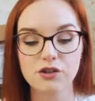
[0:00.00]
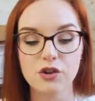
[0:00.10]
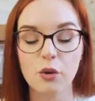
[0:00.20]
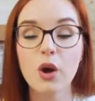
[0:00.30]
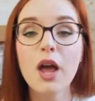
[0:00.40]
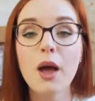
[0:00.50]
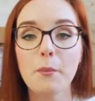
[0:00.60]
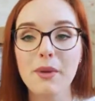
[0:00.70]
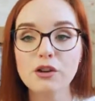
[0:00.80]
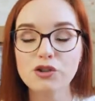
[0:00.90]
So
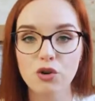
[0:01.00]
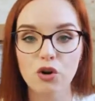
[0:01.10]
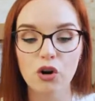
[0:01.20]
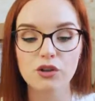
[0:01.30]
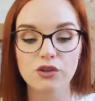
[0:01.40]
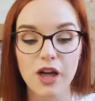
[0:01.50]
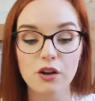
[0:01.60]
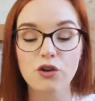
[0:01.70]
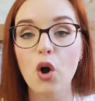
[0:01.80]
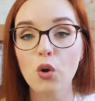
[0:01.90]
make sure
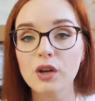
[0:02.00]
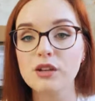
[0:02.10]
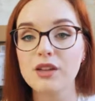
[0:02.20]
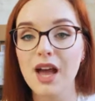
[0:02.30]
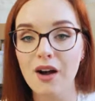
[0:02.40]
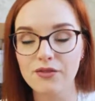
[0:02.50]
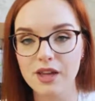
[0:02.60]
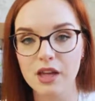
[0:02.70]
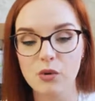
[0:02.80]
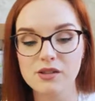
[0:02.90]
that not only do they have the
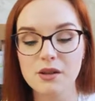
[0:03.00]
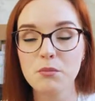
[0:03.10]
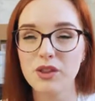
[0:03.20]
keywords in,